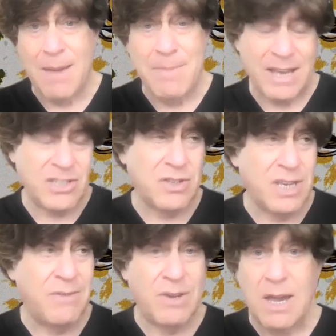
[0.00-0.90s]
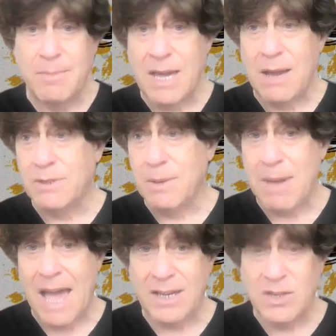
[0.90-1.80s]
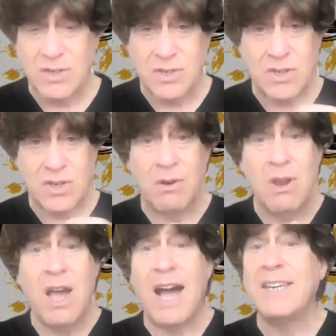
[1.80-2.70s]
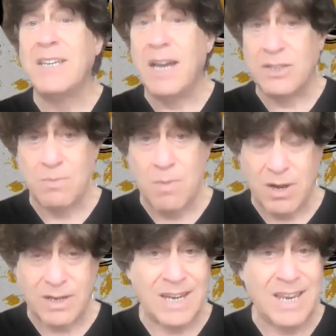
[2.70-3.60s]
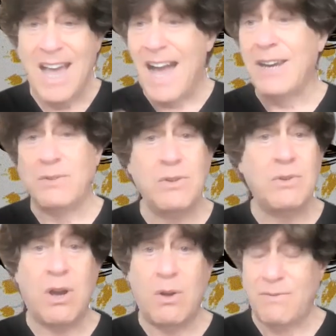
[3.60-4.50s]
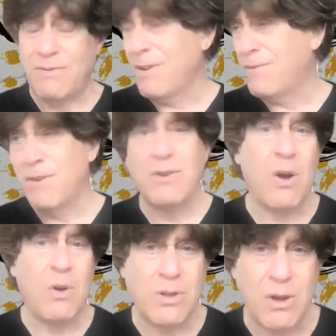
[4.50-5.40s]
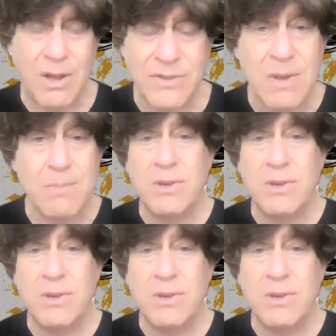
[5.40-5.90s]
I'm actually even coming out with a package this year on guts marketing. I don't do cold, very few cold calls.